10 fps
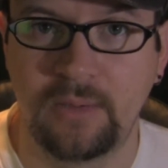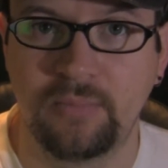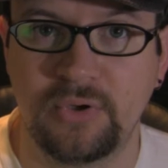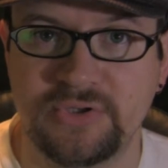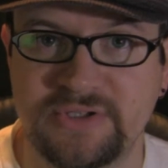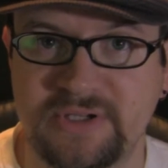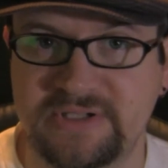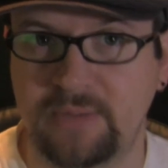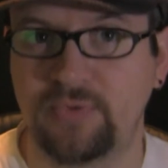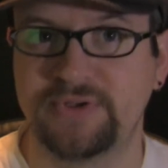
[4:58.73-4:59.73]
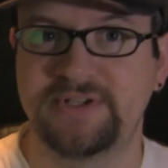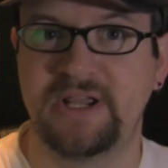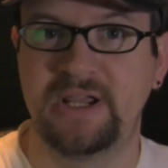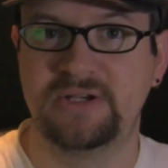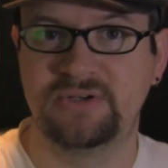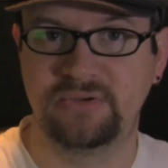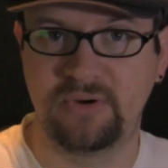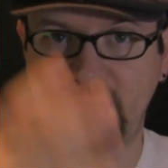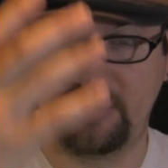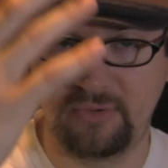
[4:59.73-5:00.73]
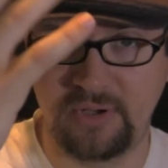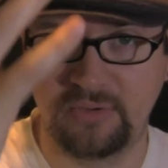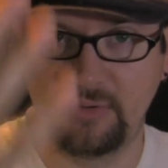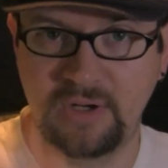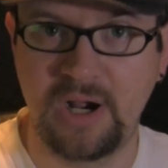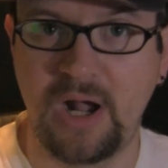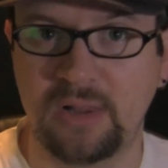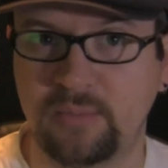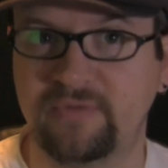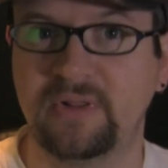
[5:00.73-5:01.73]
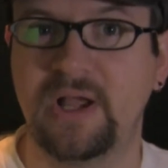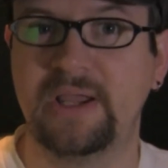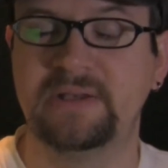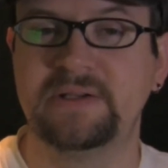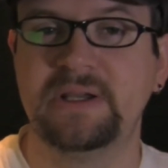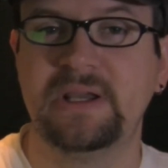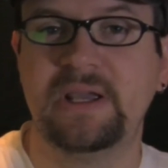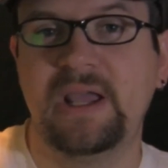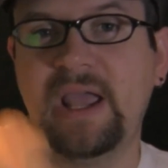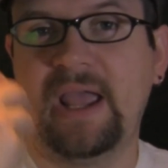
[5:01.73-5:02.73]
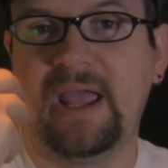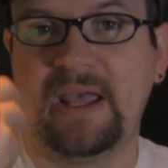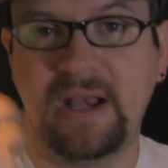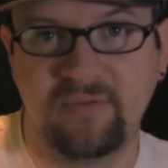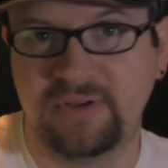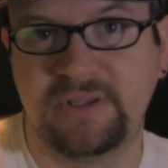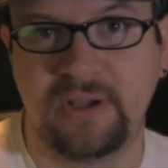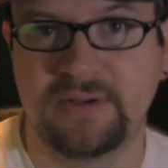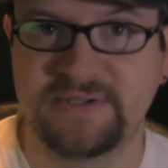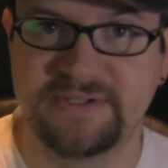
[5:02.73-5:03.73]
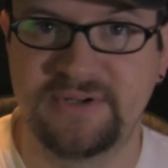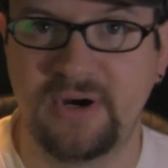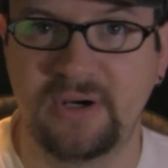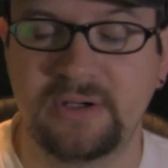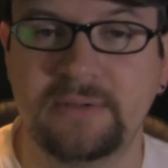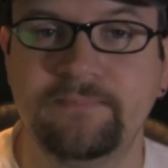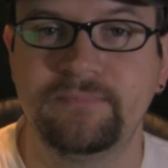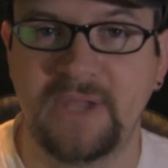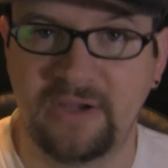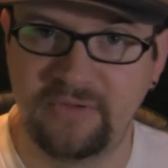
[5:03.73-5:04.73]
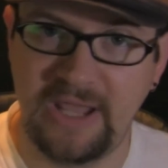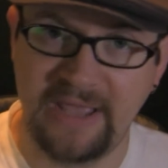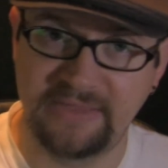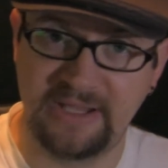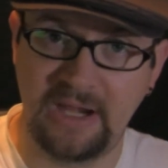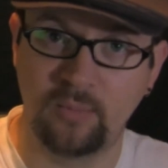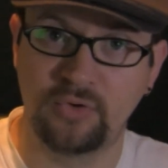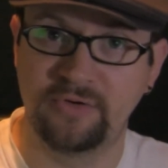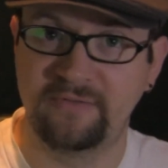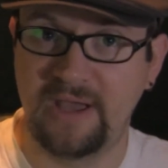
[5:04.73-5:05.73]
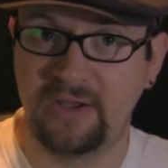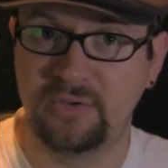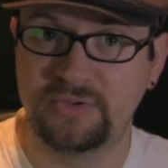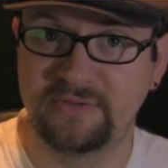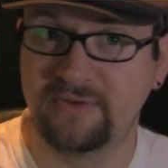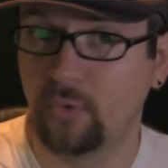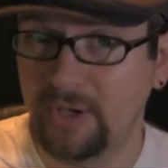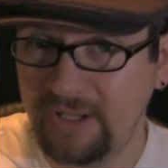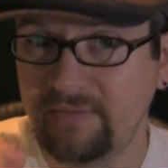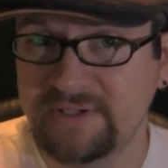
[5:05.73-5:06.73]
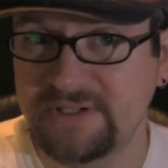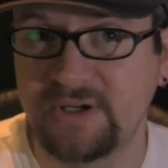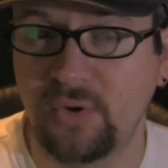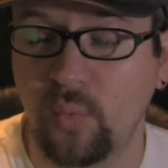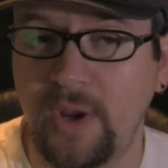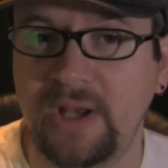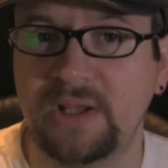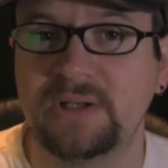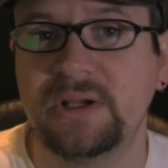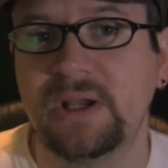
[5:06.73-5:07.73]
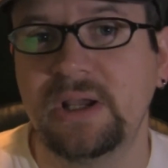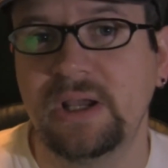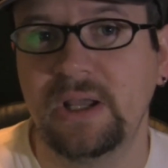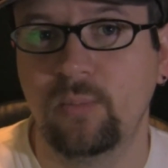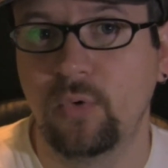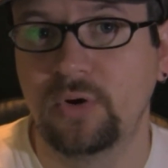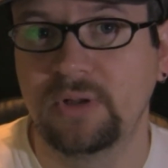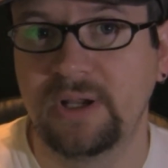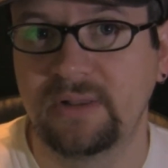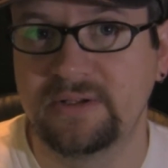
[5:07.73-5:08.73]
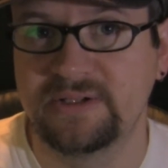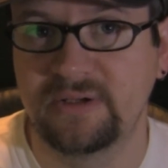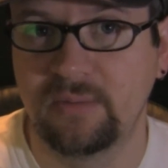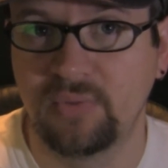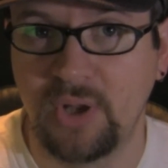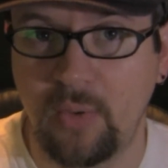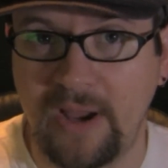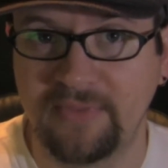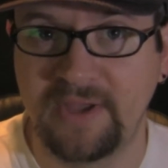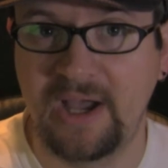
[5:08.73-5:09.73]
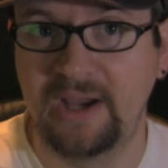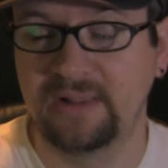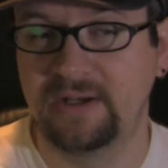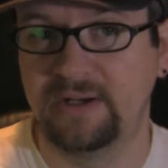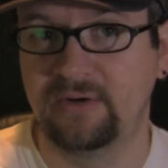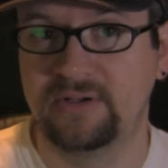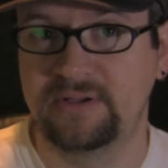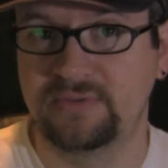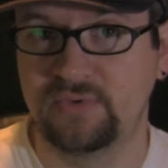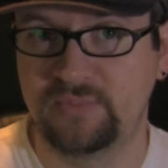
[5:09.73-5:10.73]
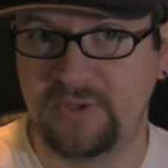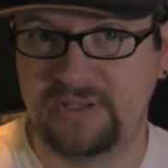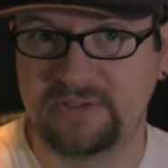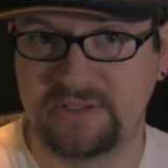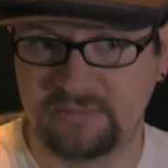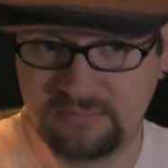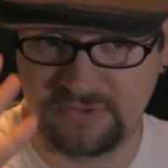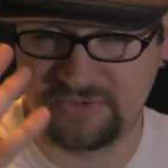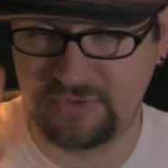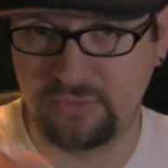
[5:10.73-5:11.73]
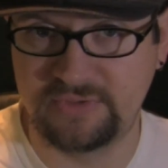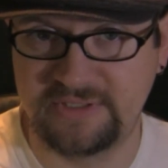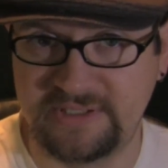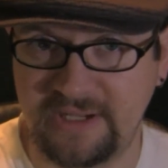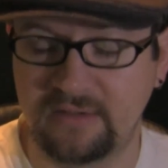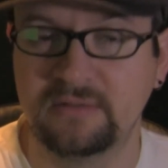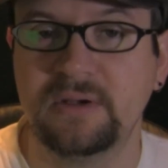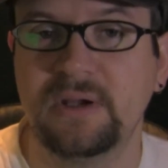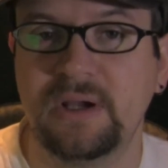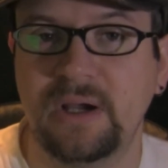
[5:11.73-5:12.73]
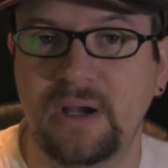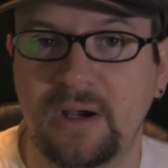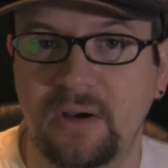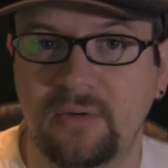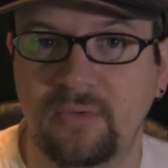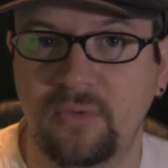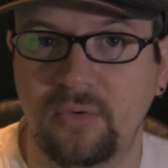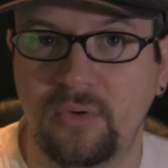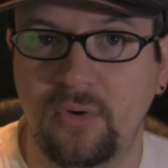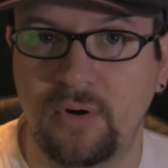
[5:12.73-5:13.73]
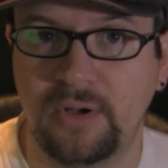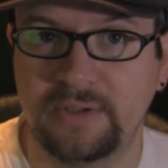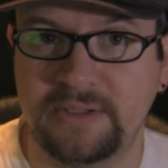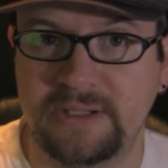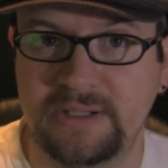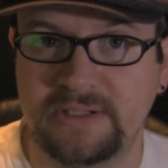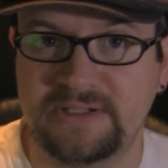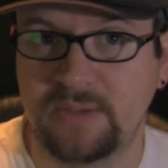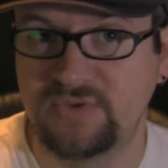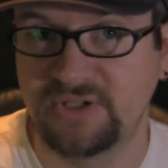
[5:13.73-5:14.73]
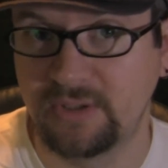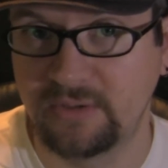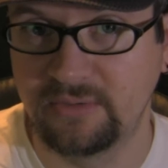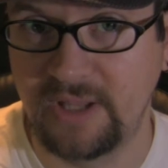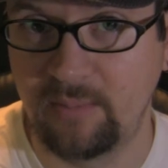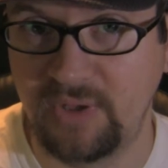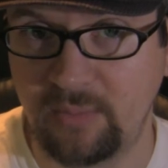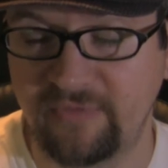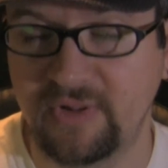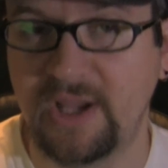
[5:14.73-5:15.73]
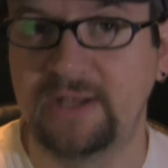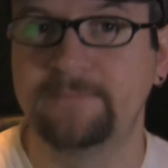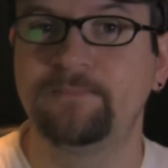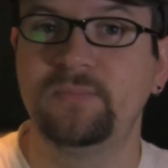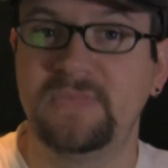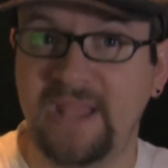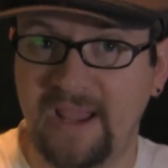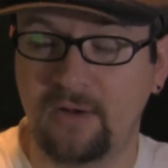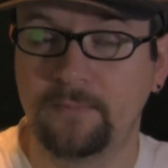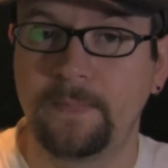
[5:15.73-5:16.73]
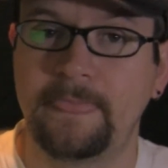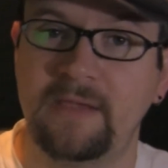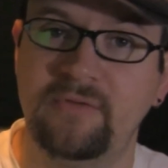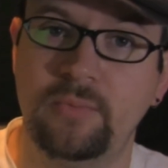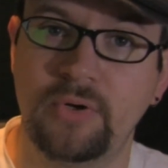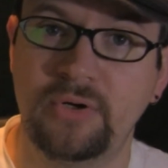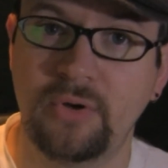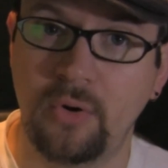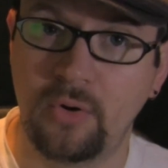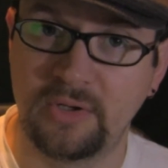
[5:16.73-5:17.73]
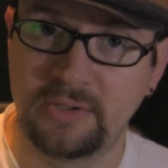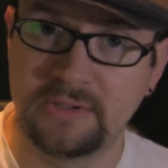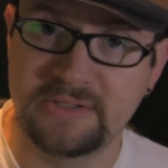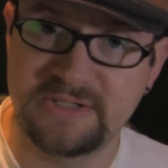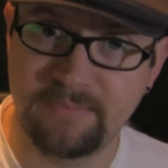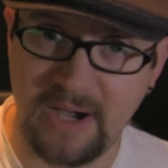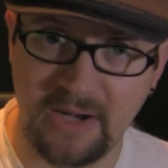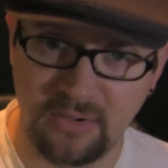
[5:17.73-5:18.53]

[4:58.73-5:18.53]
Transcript: person is up on stage and they're under a column of light and everything else is dark. Now if you had the camera on evaluative or even center weighted, it more than likely is going to blow out the highlight areas, which means that there's no detail on the subject under that beam of light. Now, if you put it on spot